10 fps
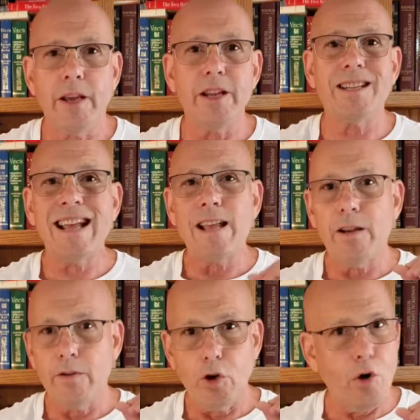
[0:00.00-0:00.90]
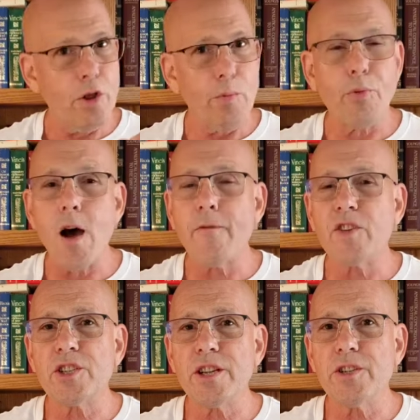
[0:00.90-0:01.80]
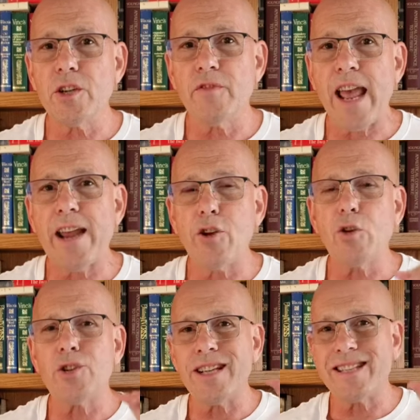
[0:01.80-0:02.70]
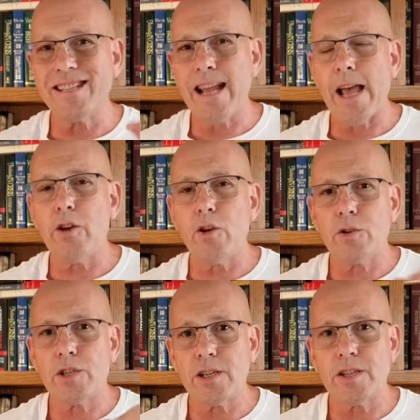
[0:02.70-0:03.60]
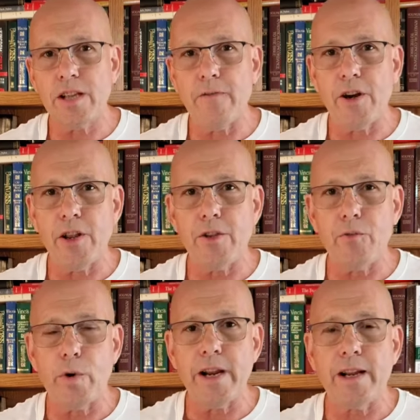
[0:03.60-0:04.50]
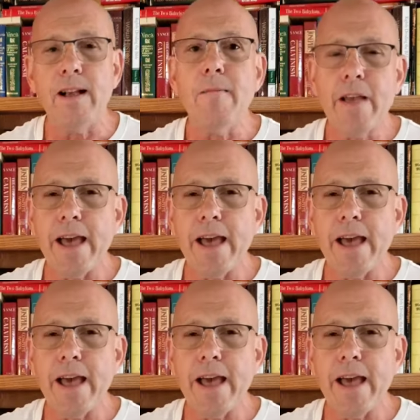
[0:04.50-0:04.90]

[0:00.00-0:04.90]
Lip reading: It is, you go to the prophecies of Daniel's, it's Daniel's 70th week,